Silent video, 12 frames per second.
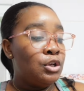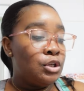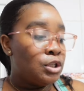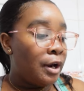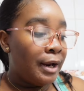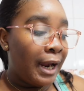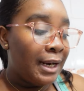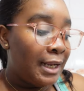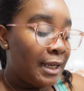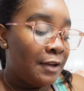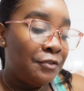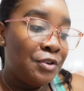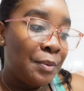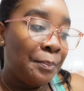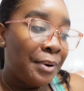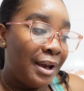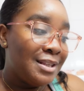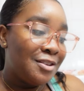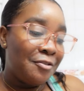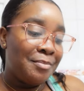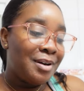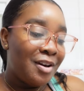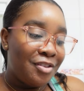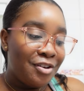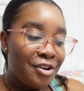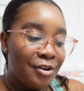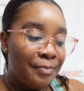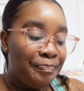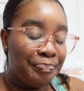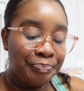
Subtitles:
Sorry, I didn't give you the price of my other